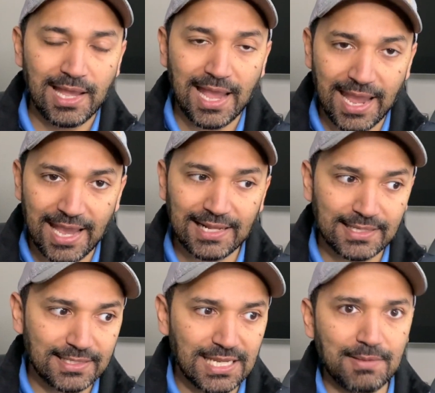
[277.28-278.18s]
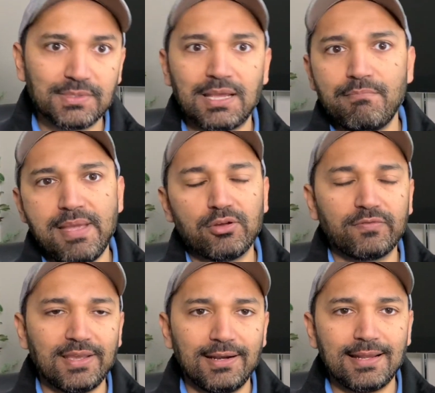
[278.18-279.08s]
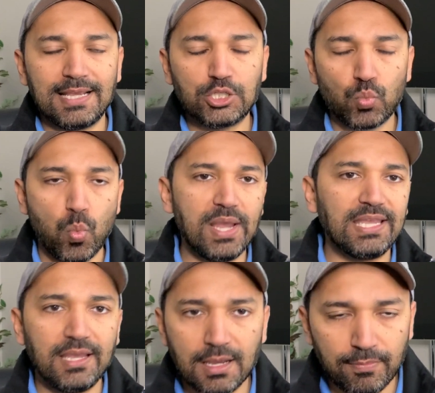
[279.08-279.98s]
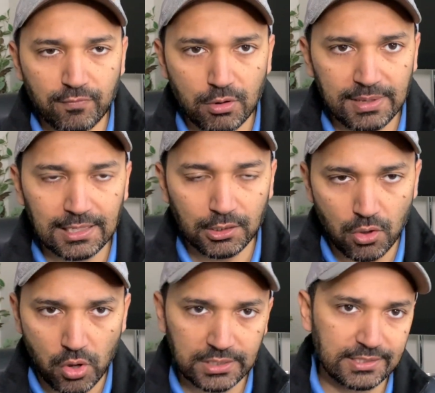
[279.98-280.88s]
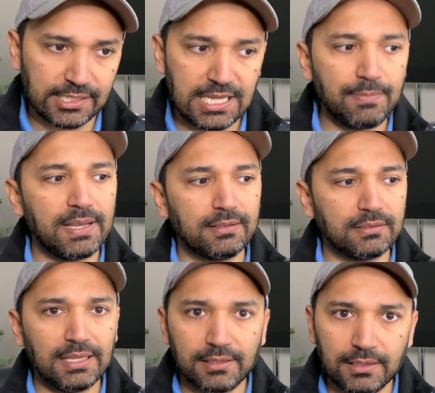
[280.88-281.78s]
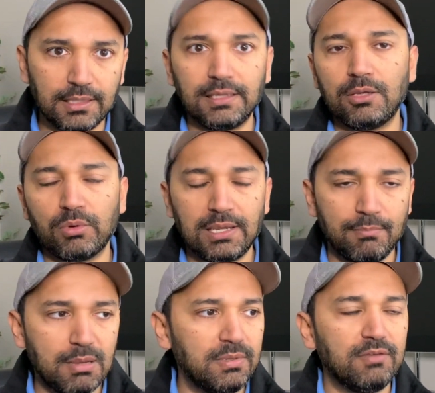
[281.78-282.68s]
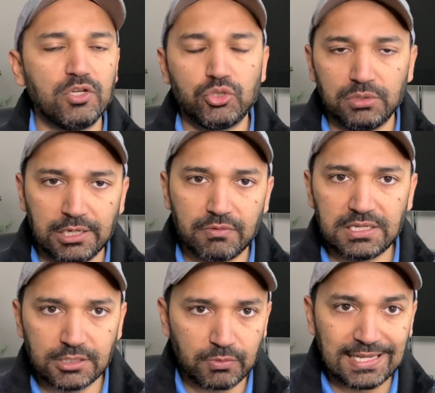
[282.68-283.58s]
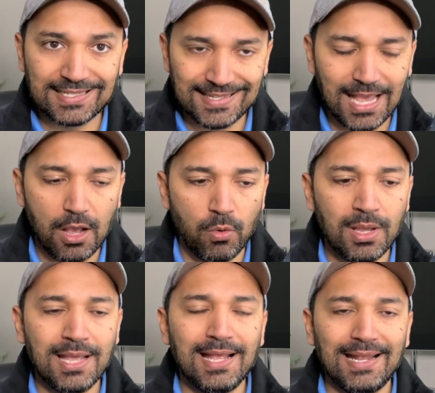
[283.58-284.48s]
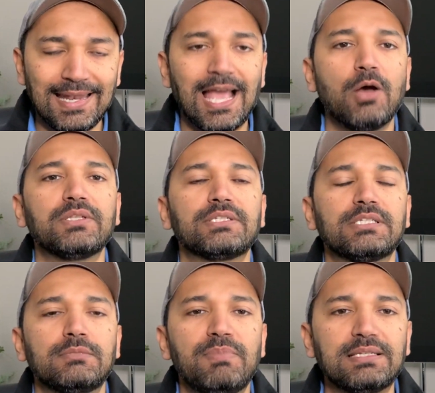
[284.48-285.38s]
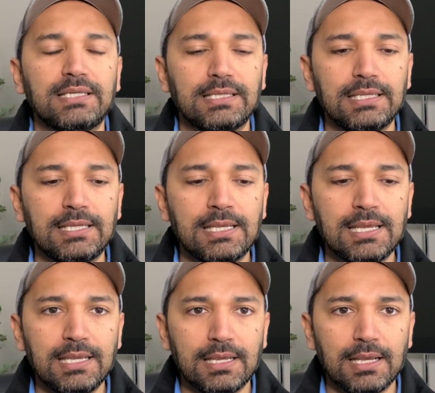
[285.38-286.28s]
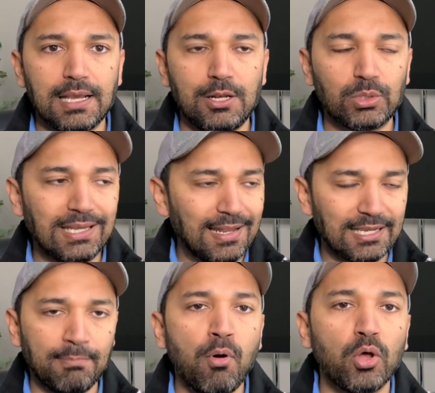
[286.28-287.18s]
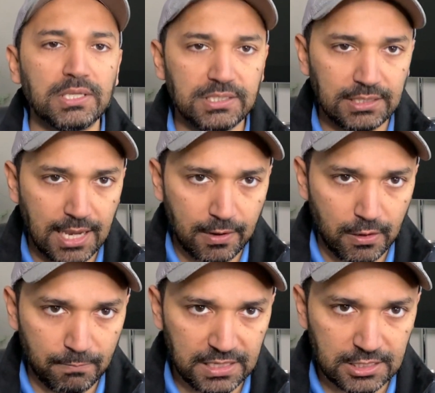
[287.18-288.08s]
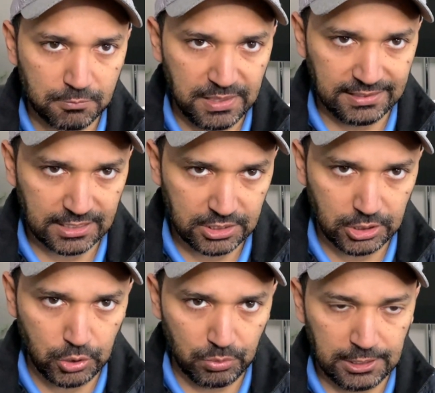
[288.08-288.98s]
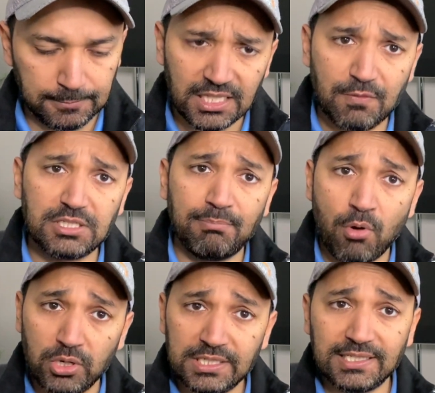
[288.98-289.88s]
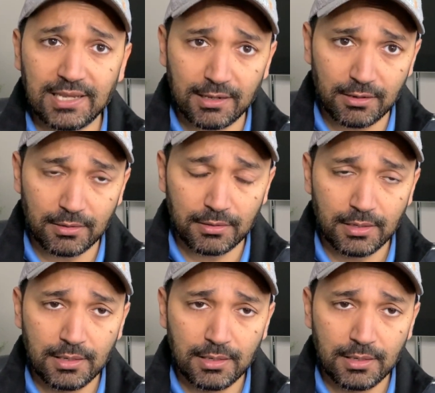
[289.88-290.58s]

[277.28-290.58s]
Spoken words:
And at the same time, Bank of Canada is waking up from a long sleep and thinking, okay, maybe we should increase the rates now. Now this is basically looking like a policy error is being executed. There was a policy error